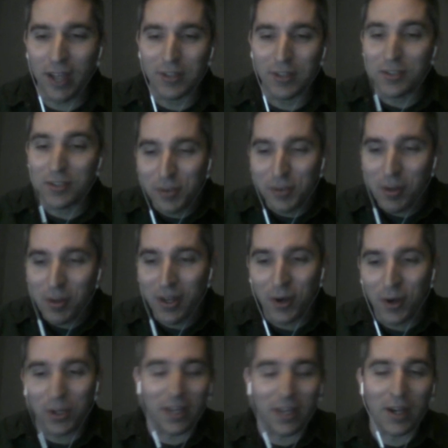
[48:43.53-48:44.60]
Did you see my?
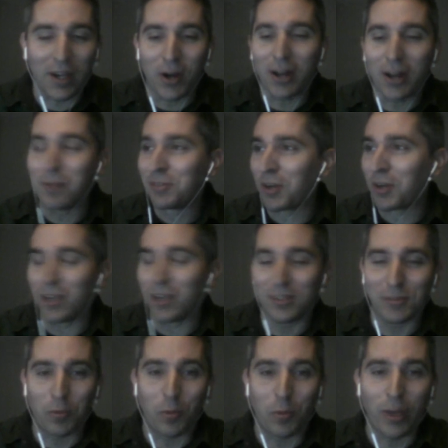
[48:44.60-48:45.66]
Okay, all right. I'm sorry. This
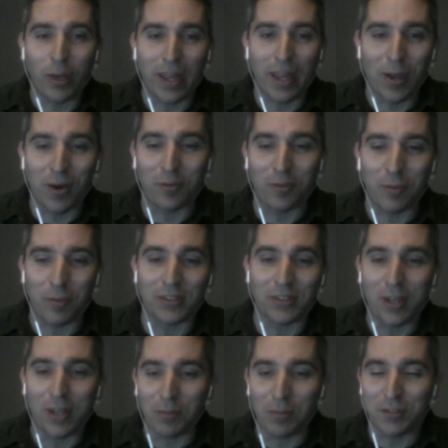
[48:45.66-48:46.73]
is way off
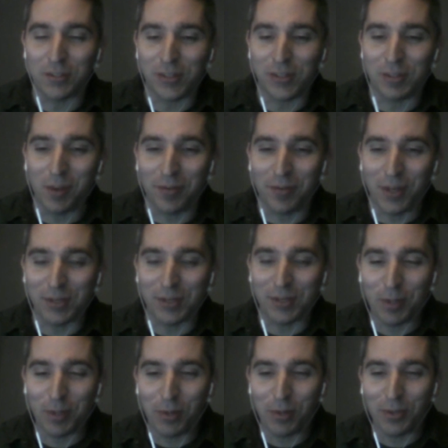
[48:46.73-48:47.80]
base. But did you see my
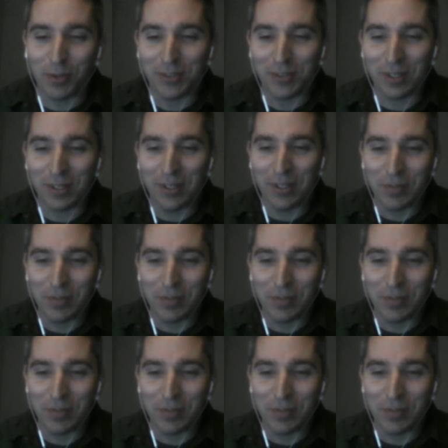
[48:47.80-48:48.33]
Facebook post?